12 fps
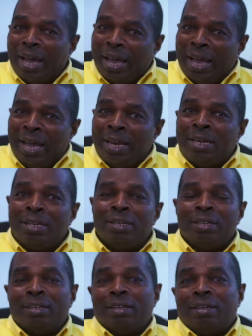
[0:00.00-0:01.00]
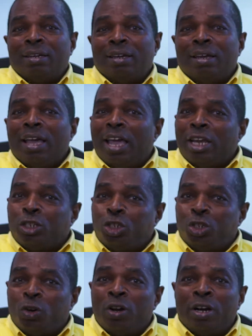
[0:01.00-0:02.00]
And
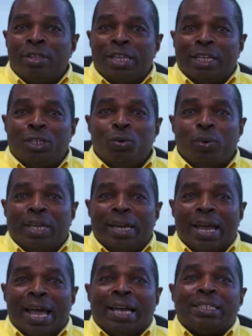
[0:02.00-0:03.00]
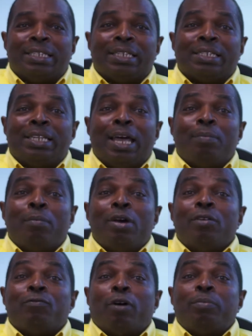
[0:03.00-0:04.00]
ensure that you can access them
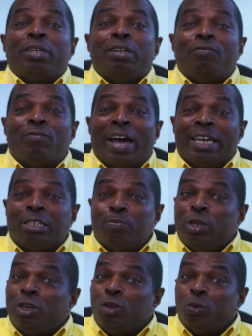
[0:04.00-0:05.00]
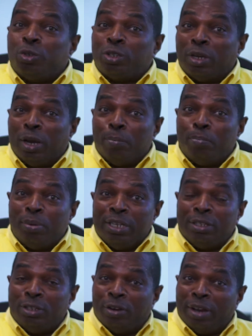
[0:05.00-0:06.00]
from the device being used to
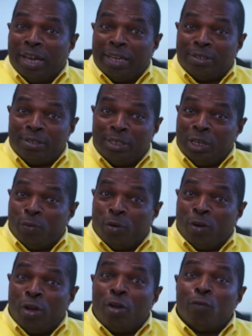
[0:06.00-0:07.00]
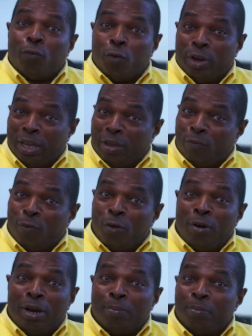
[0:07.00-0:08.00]
complete your S04A
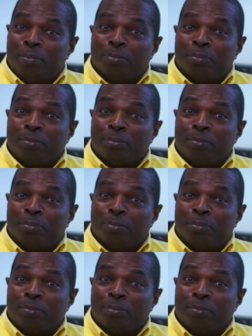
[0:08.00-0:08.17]
form.